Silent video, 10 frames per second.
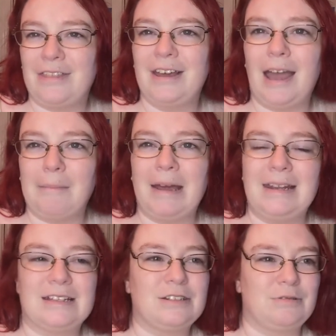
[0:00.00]
I think I
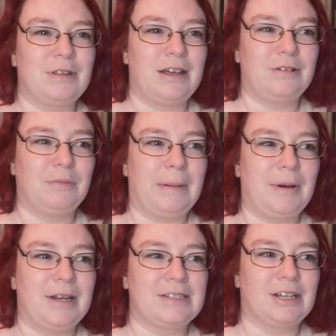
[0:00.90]
might need to do that or
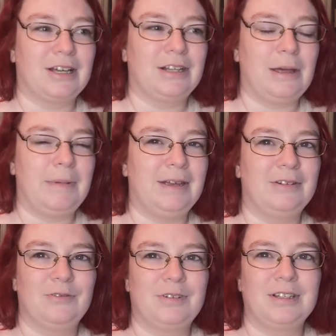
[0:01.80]
my body's not gonna let
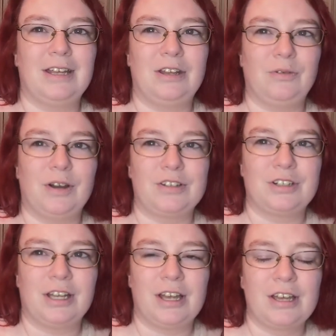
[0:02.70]
me continue
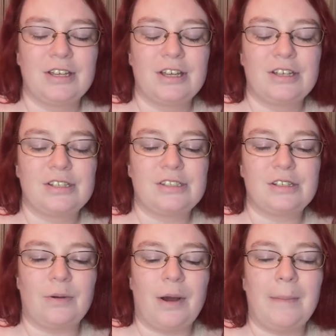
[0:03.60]
functioning.
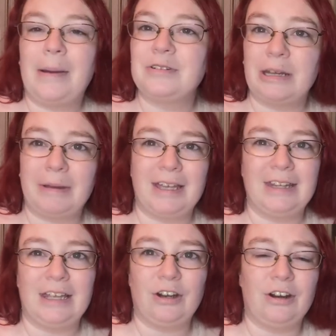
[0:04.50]
So, I will check
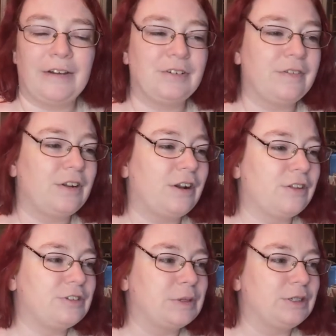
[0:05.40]
back in later after I've
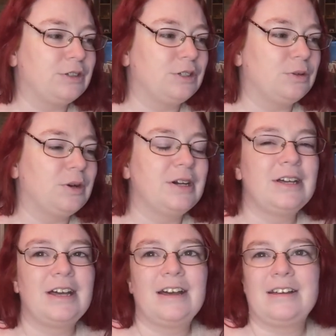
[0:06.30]
done another sprint or two.
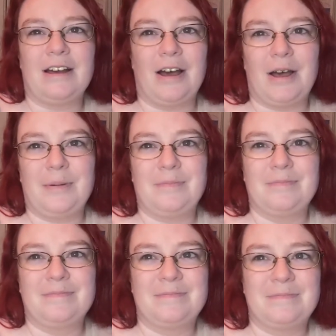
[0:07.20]

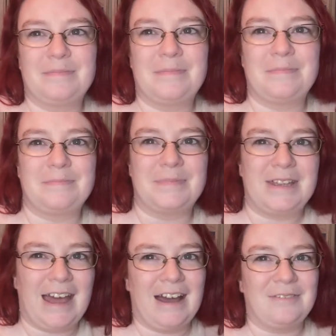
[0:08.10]

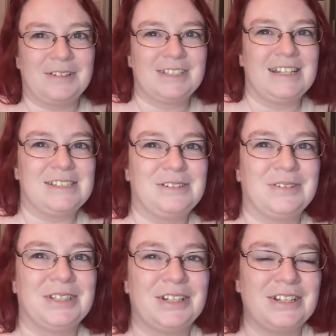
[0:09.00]
But yeah, today's
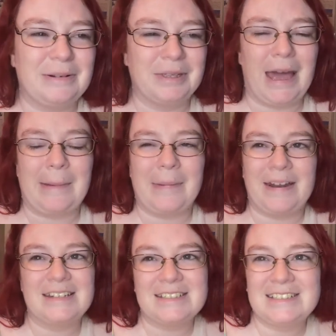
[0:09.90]
going really good and I'm really happy
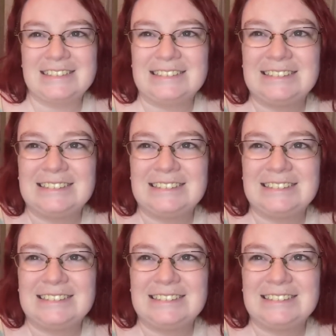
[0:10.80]
about it.